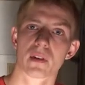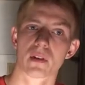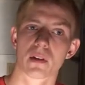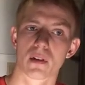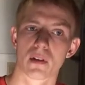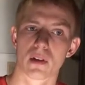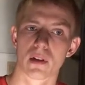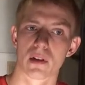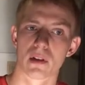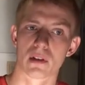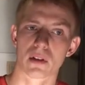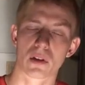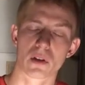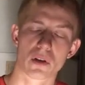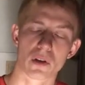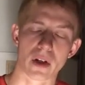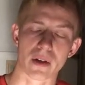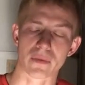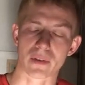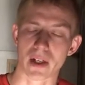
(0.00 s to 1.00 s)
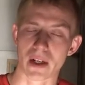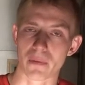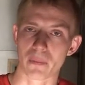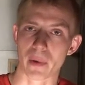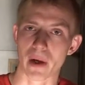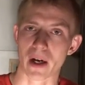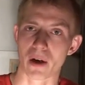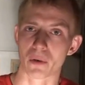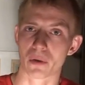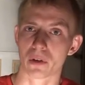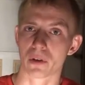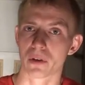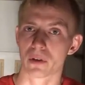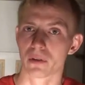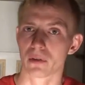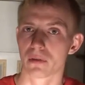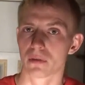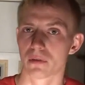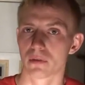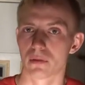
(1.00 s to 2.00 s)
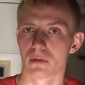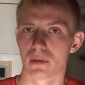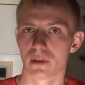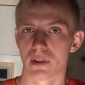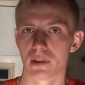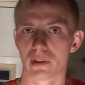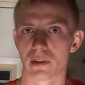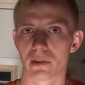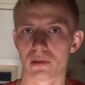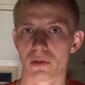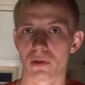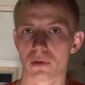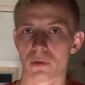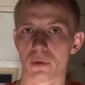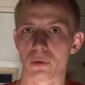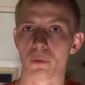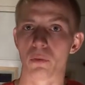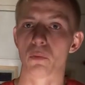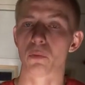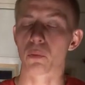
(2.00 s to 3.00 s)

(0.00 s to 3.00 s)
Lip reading: because you have to have power to